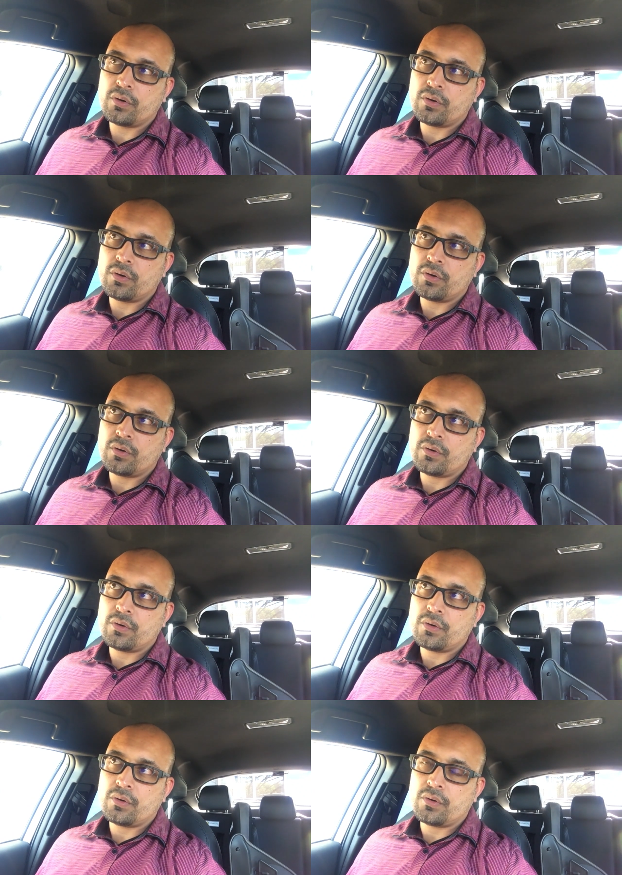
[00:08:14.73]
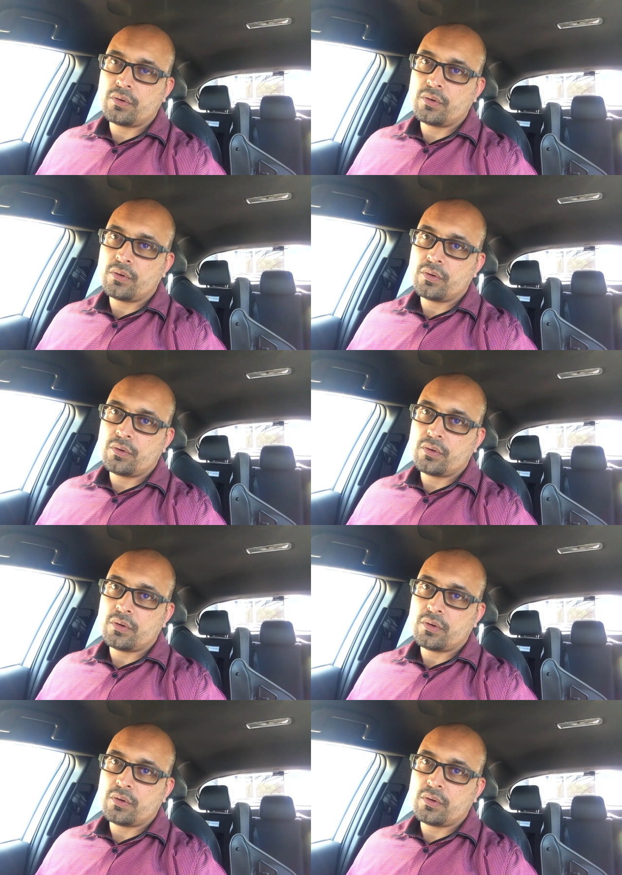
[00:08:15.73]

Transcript: [no speech]